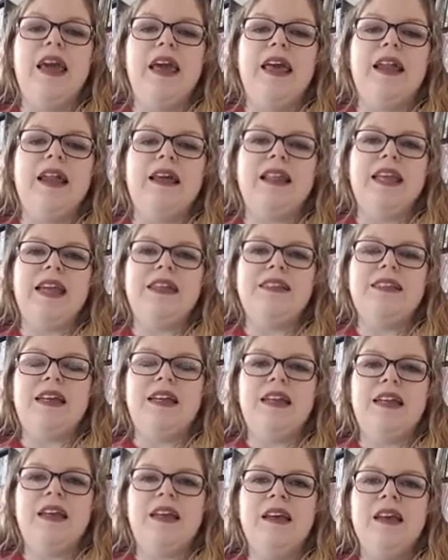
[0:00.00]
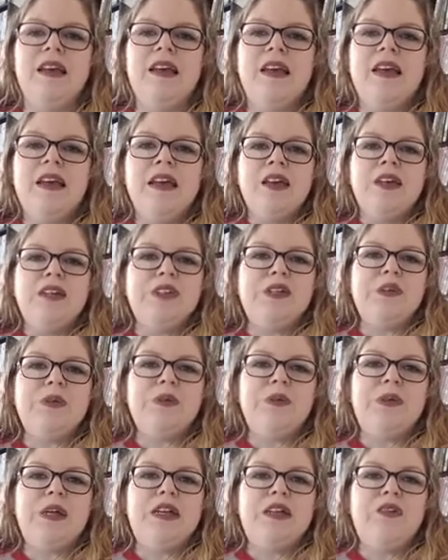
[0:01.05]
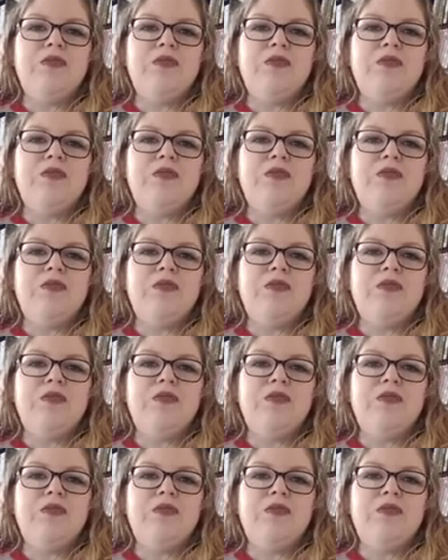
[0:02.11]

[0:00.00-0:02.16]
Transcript: and I think it's going to tune